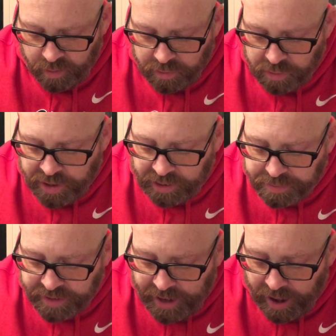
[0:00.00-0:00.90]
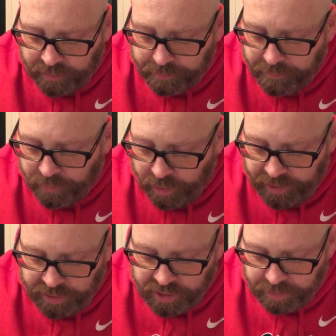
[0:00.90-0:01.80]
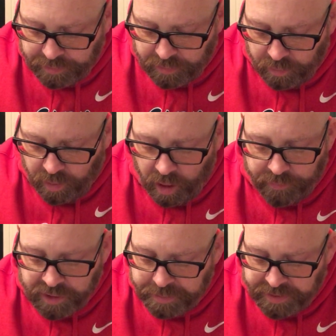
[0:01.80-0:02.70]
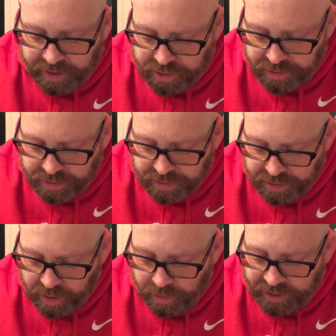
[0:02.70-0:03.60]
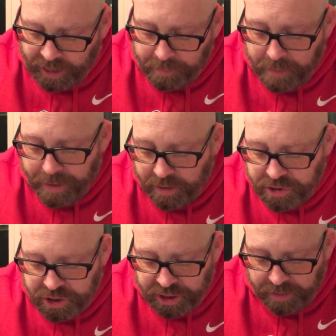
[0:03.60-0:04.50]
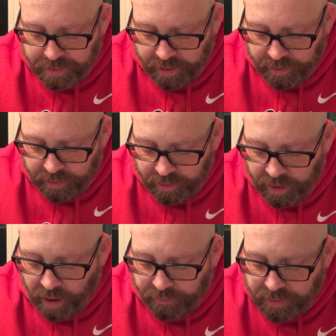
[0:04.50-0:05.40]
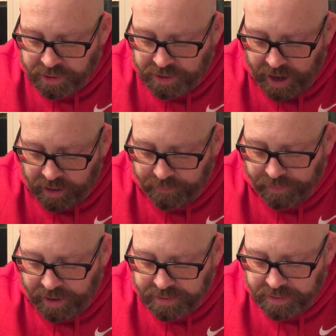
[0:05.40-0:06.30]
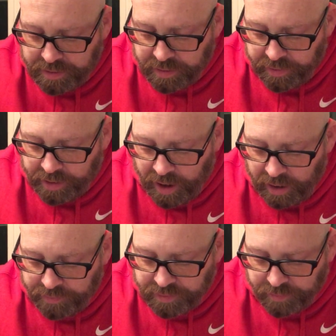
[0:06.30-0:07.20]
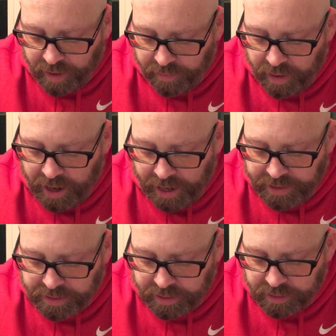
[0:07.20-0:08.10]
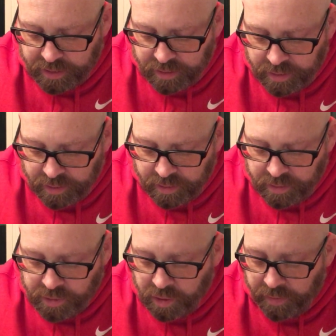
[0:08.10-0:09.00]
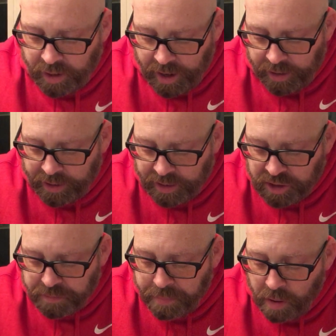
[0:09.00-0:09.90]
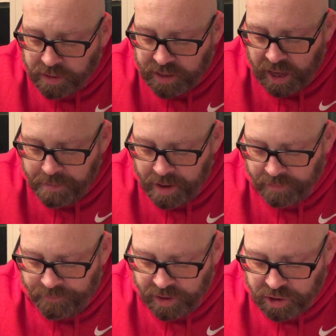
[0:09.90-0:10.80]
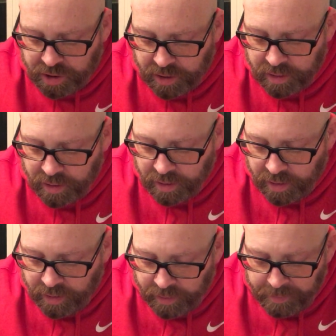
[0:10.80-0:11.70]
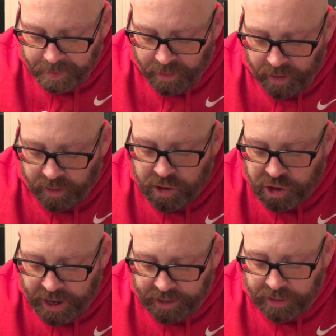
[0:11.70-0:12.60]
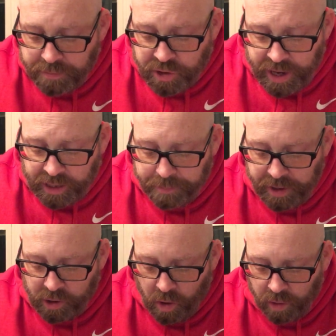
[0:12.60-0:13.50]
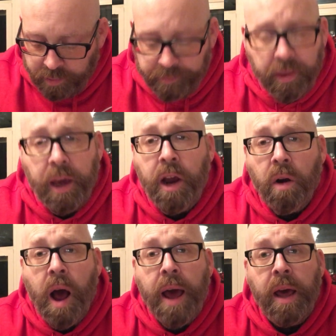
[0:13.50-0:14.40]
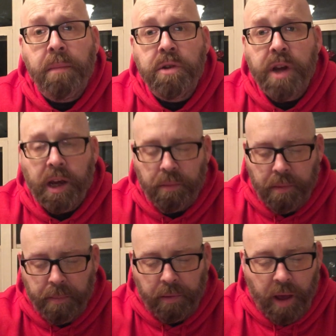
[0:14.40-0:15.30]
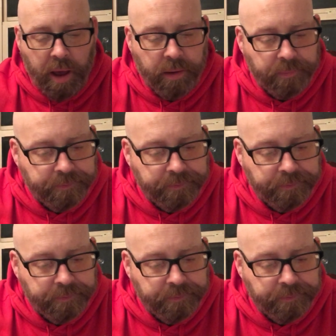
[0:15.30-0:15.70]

So Jacob set out for Egypt with all of his possessions, and when he came to Beersheba, he offered sacrifices to the God of his father, Isaac. During the night, God spoke to him in a vision. Jacob, Jacob, he called. Here I am, Jacob replied.